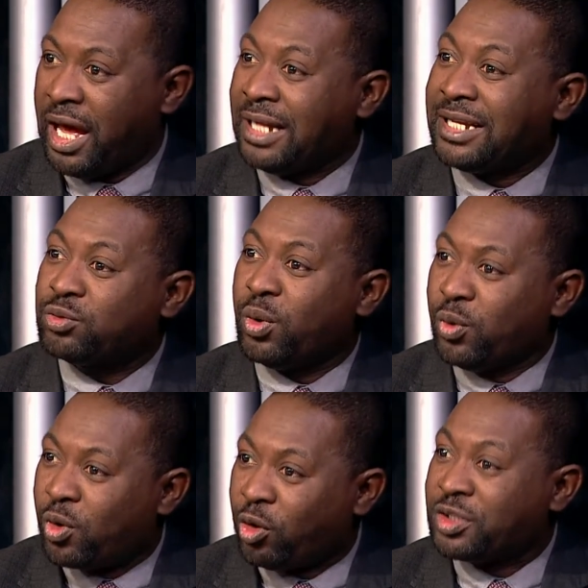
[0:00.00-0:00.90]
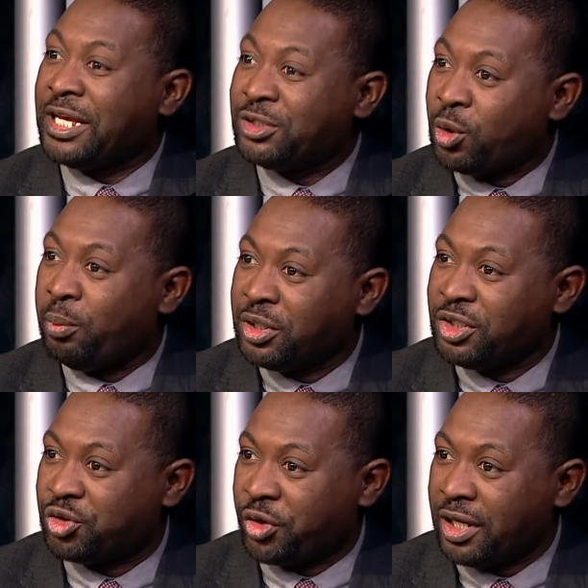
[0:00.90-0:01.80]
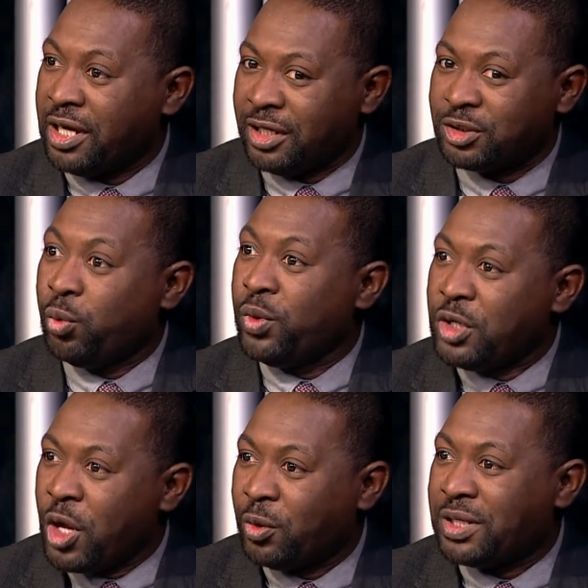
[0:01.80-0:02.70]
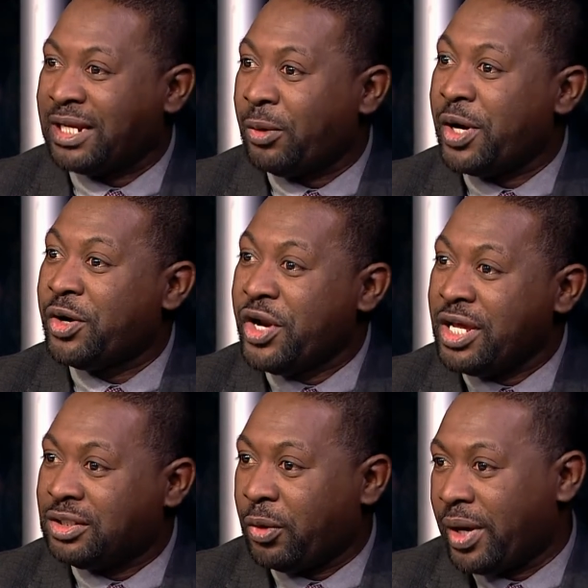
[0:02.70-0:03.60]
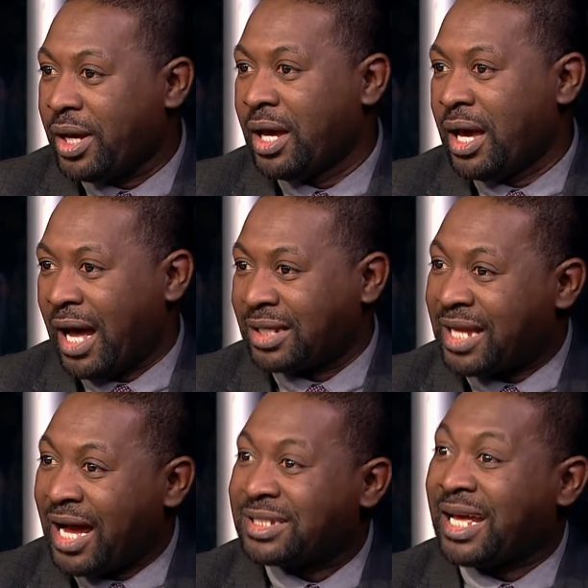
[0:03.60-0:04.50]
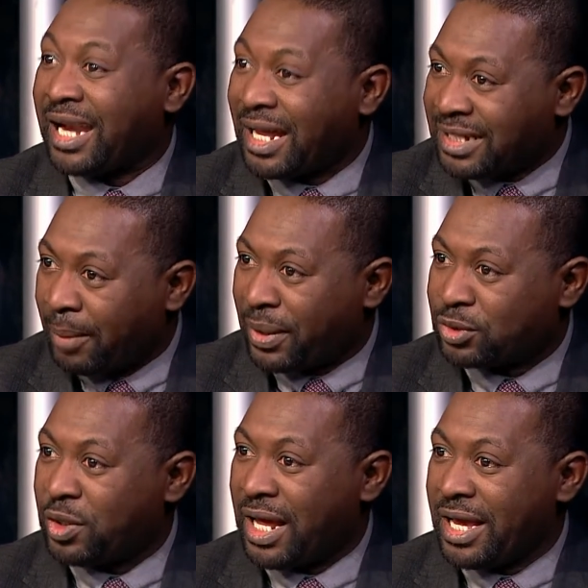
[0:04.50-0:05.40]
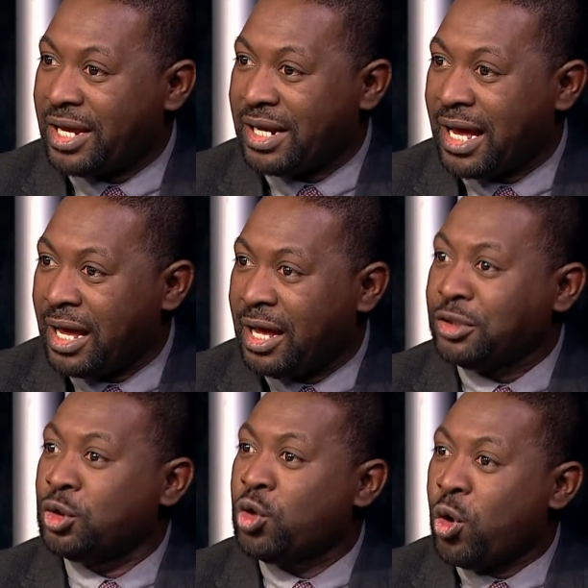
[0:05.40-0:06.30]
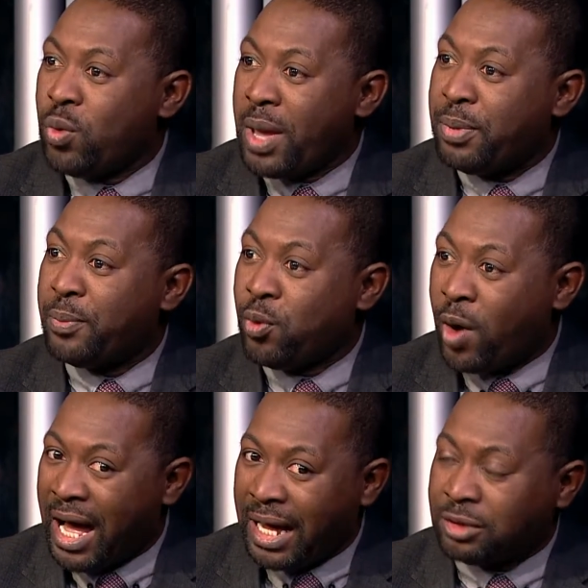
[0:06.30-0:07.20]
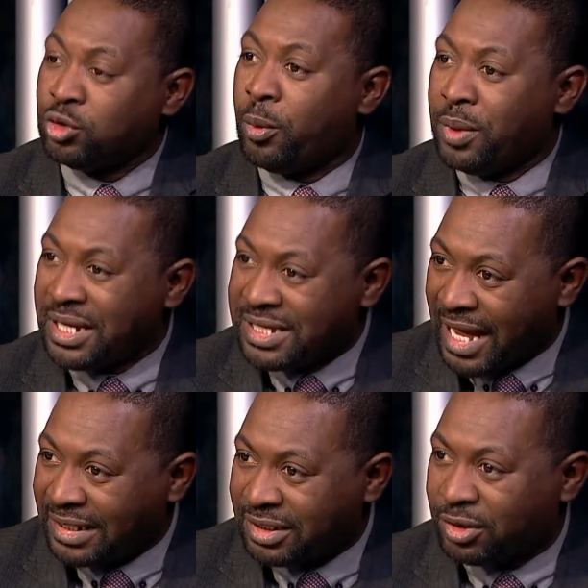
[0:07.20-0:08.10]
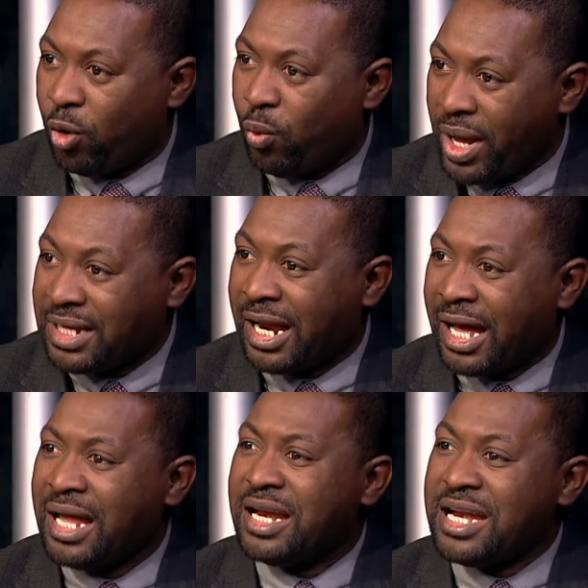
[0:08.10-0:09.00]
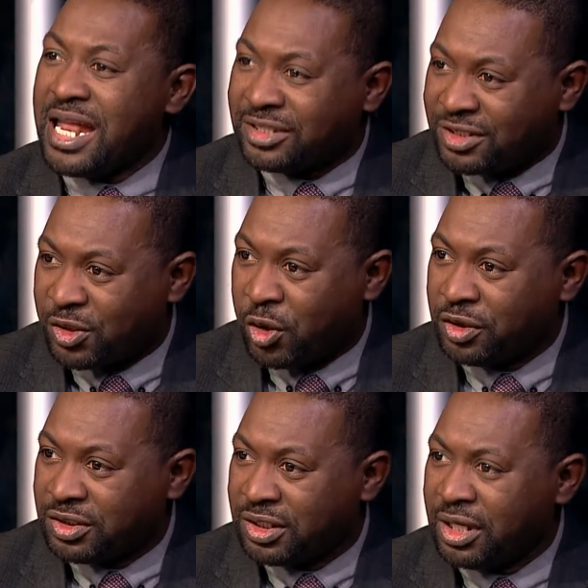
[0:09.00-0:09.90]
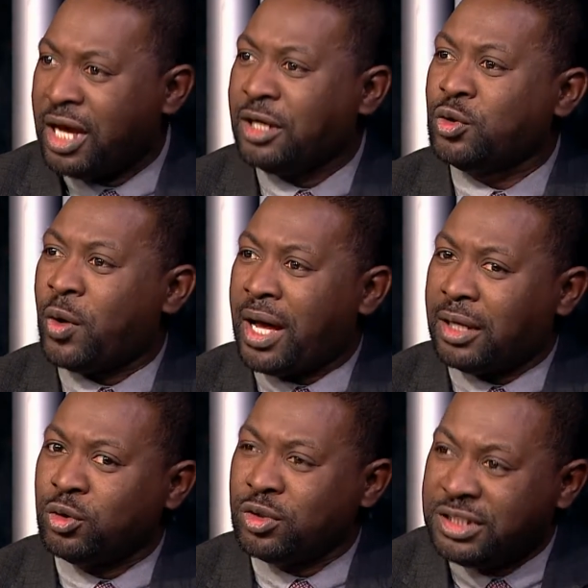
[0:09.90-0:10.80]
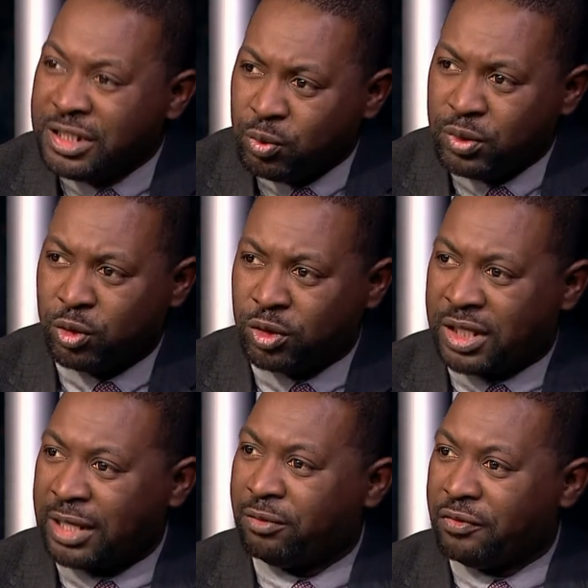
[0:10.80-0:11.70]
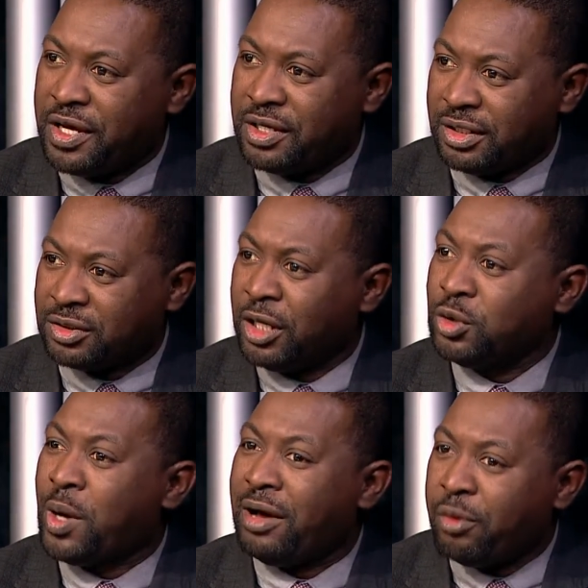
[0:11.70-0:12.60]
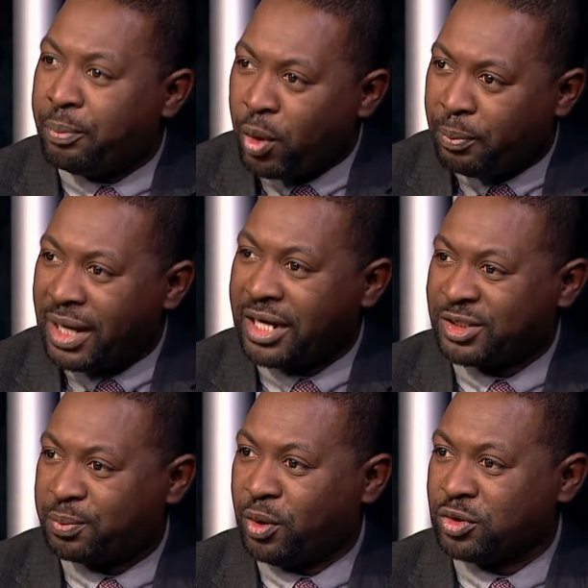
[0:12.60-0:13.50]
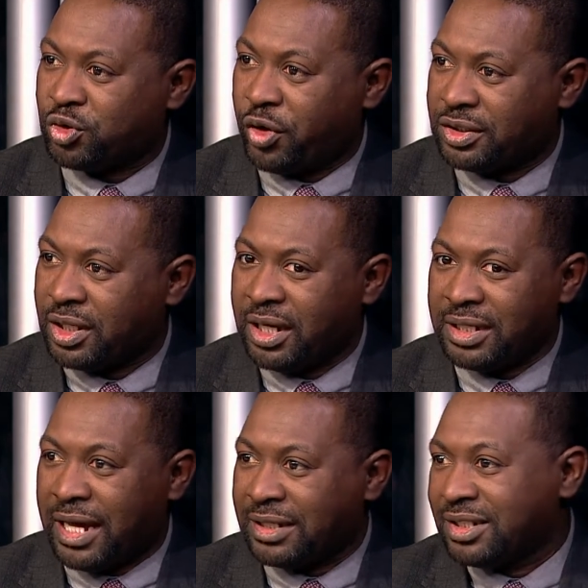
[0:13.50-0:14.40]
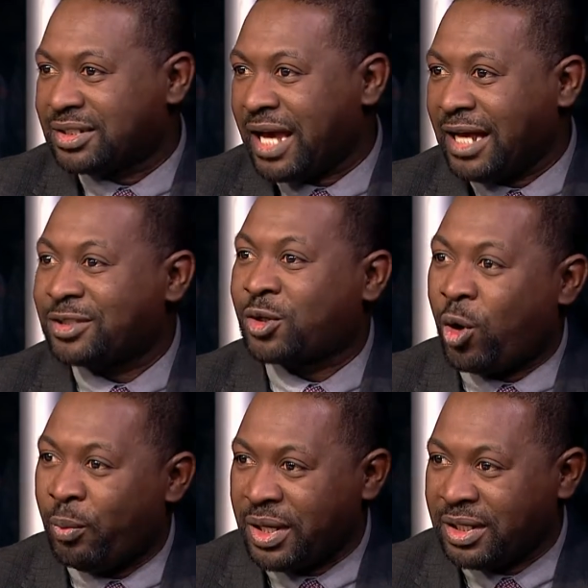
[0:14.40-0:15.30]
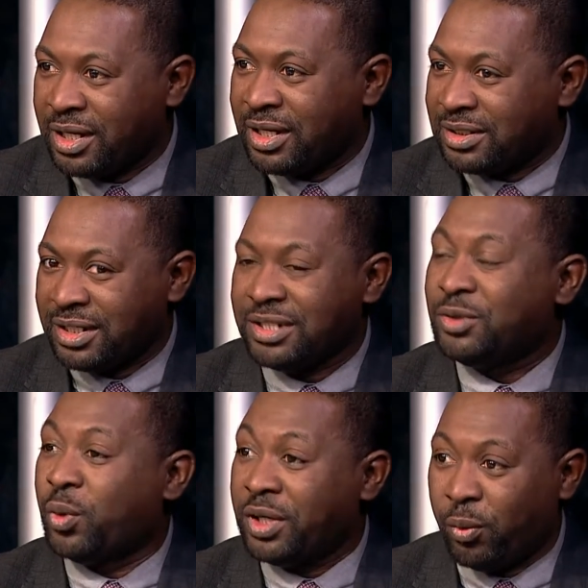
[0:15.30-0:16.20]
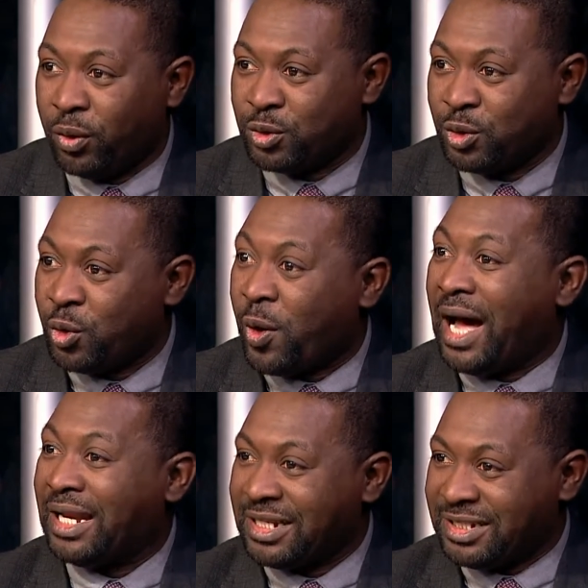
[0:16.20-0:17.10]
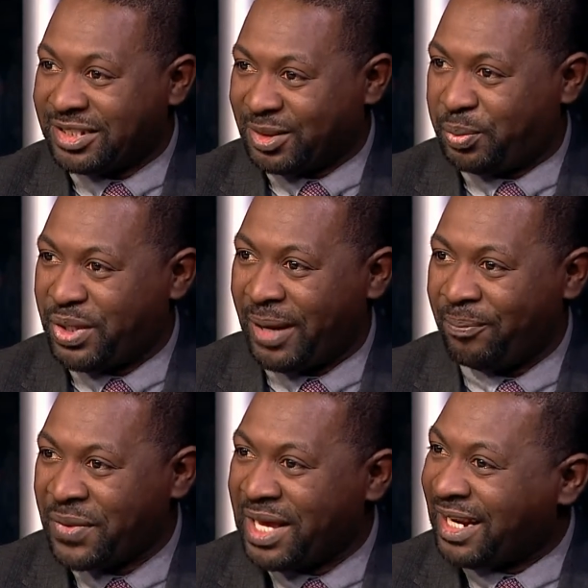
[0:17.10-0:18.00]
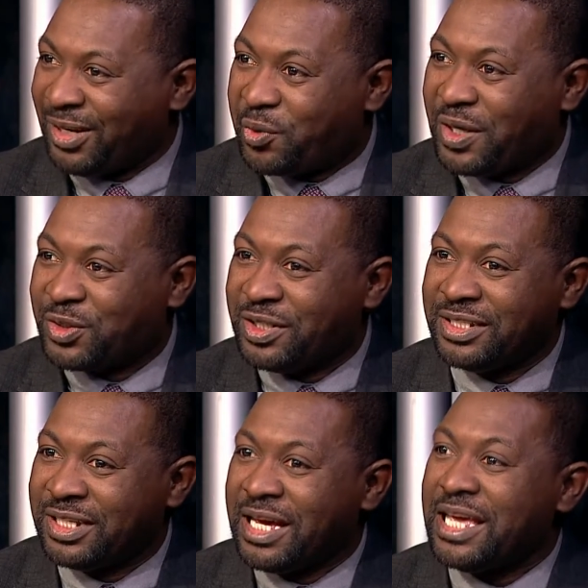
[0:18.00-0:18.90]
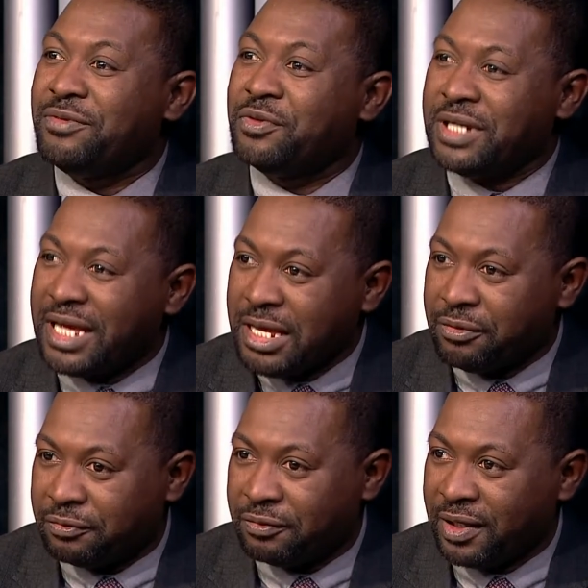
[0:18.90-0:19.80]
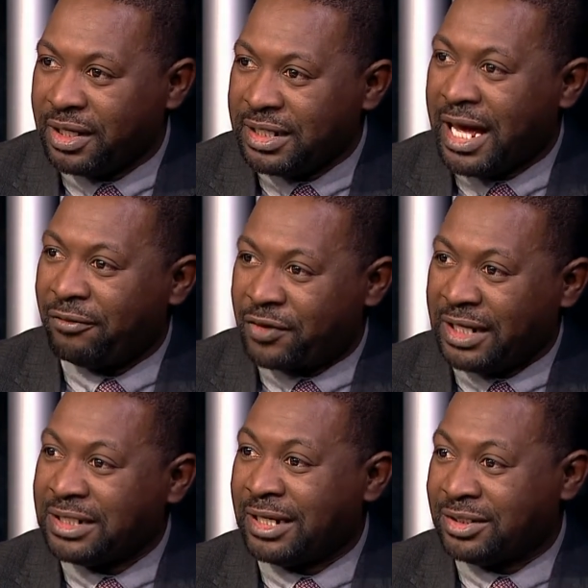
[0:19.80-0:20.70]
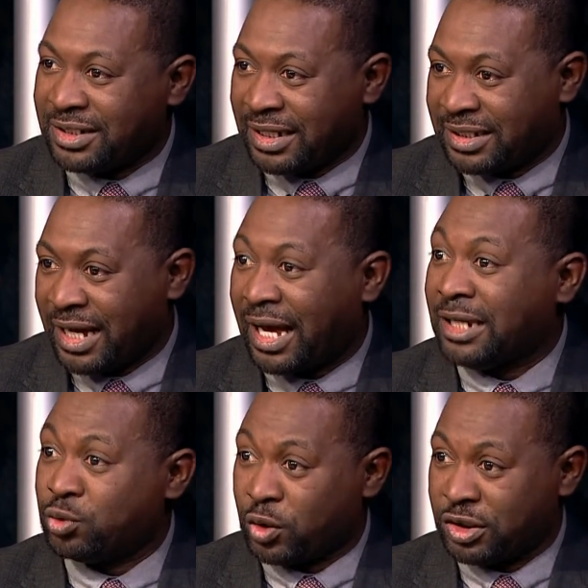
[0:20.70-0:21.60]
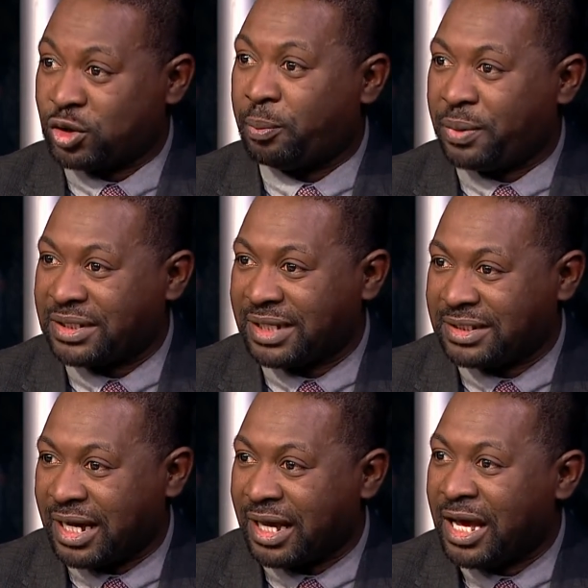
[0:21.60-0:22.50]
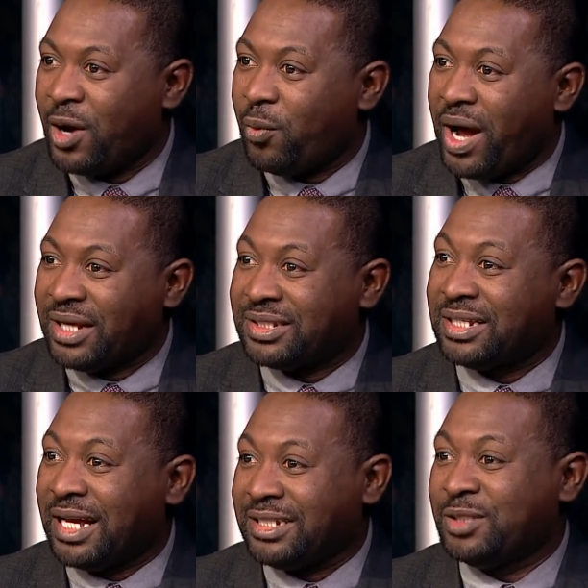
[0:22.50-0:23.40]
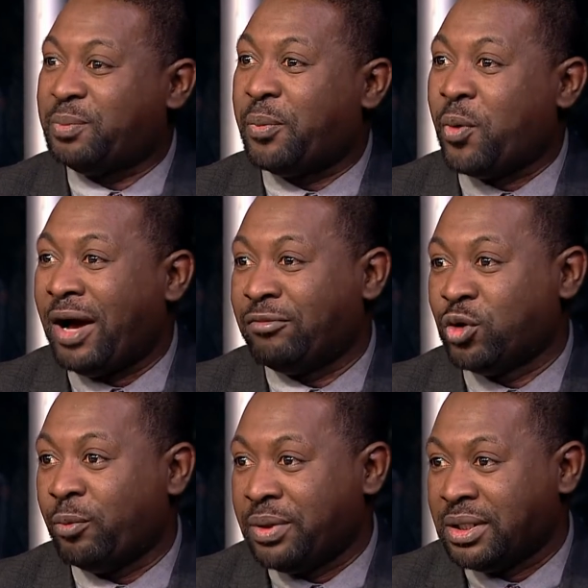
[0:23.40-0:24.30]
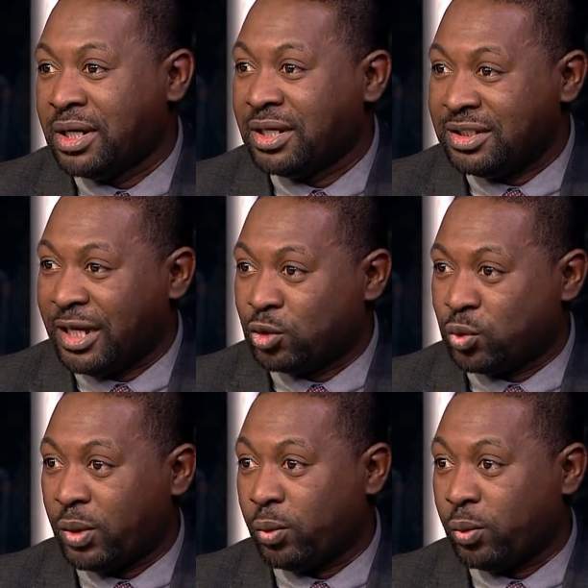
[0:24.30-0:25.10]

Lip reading: And that's what we call tension monitoring. So we know that there were attacks around that particular area. You know where people are normally gathered or where there are less security. You deal with those kind of areas. You have a proper response rate. Now, these guys come in, they did what they want to do, and they disappear. Now, the question is, even if they have carried out this attack and it was a surprise attack, why is it that these people have not been dealt with?